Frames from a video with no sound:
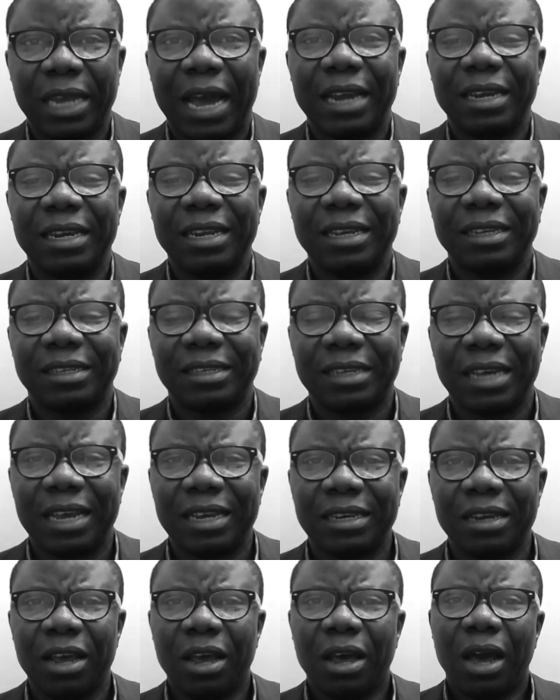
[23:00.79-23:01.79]
And they
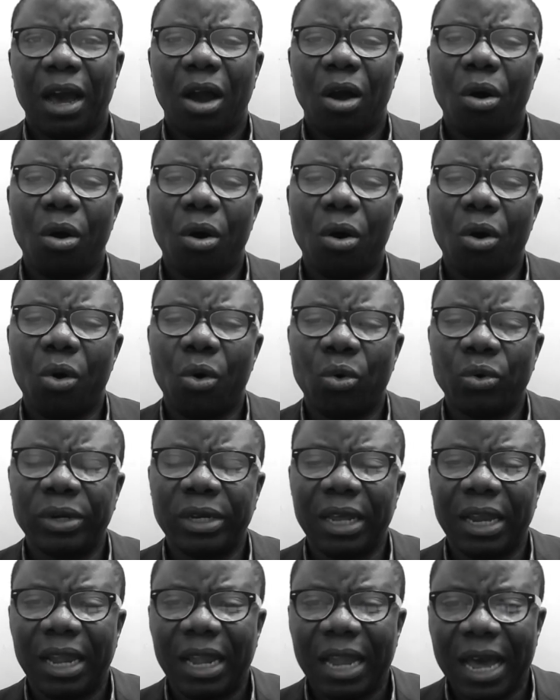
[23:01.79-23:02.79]
said, "Oh,
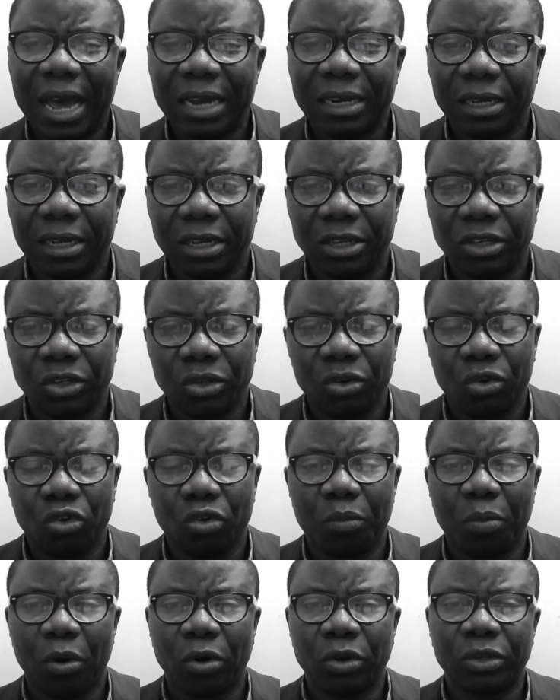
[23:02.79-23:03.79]
the land is
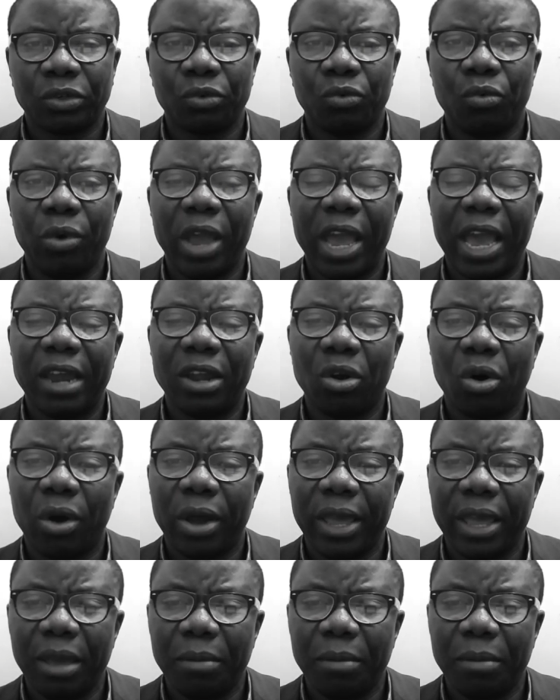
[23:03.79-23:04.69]
good, but we are not